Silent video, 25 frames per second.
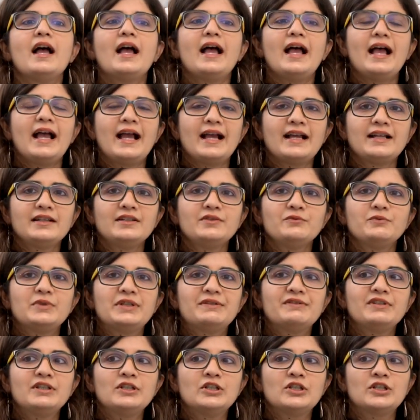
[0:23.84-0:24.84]
and
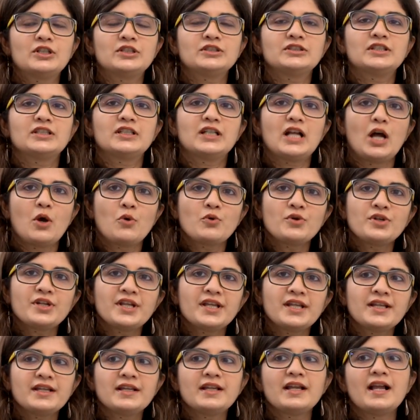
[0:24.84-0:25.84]
we will learn the
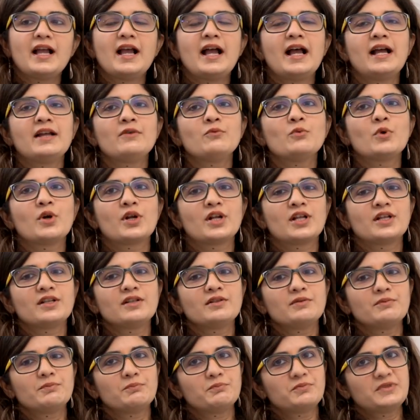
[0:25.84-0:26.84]
counting and what
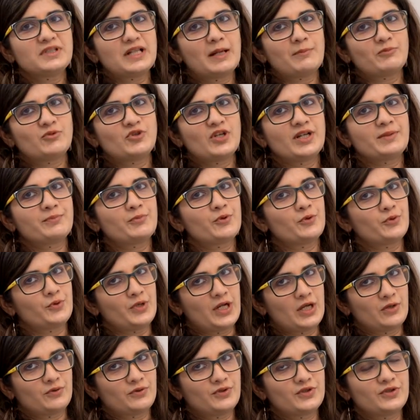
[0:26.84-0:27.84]
are subject
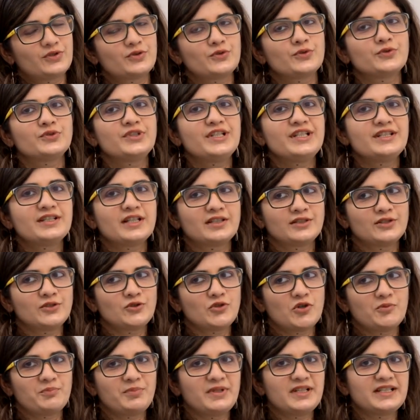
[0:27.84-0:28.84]
pronouns. So these are the
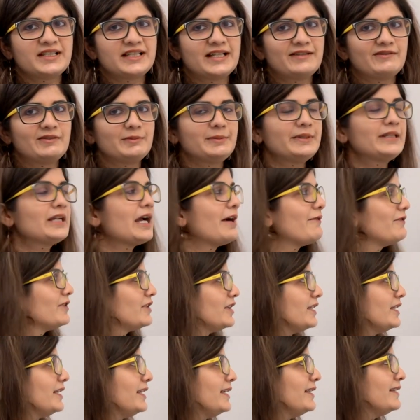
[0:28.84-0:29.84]
topics that we will be
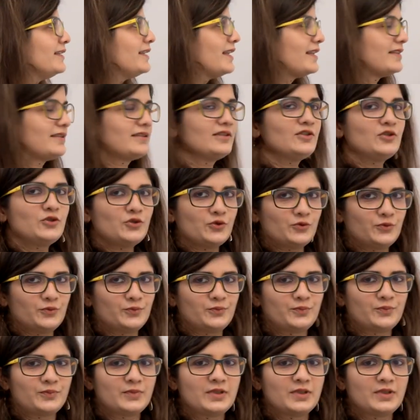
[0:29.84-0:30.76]
covering in lesson 2.